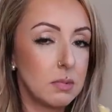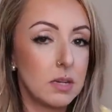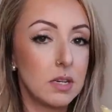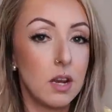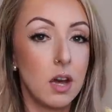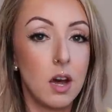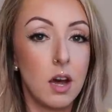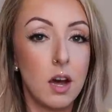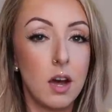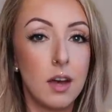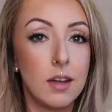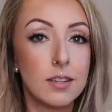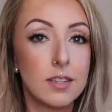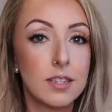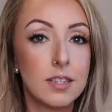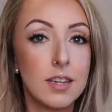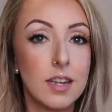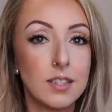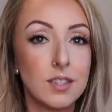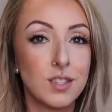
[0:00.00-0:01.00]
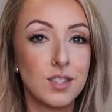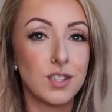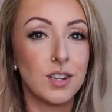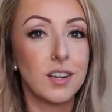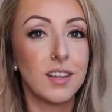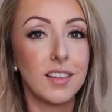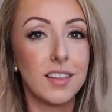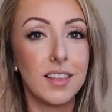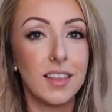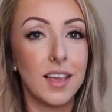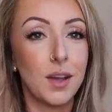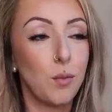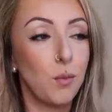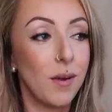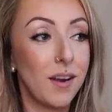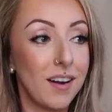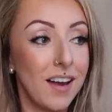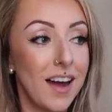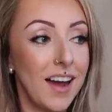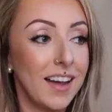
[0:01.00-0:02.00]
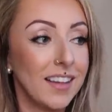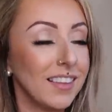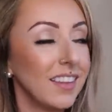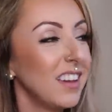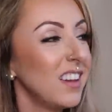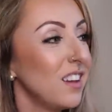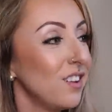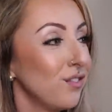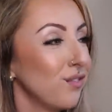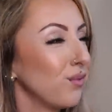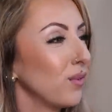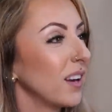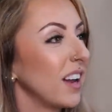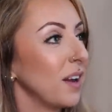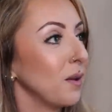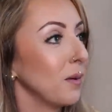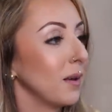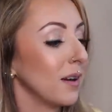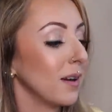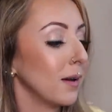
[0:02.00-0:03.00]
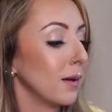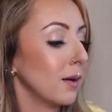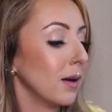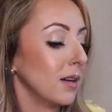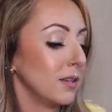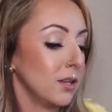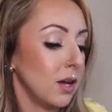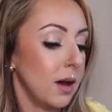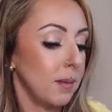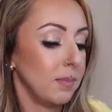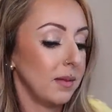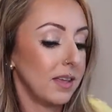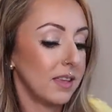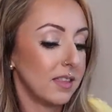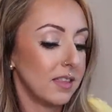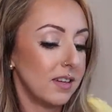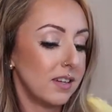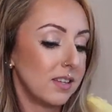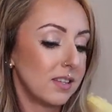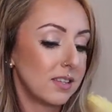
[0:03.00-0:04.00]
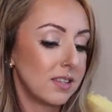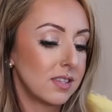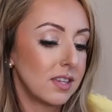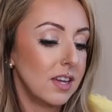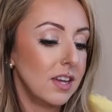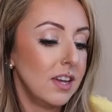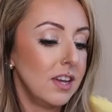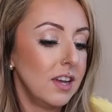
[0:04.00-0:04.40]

but not necessarily like where I live would I wear a top like this.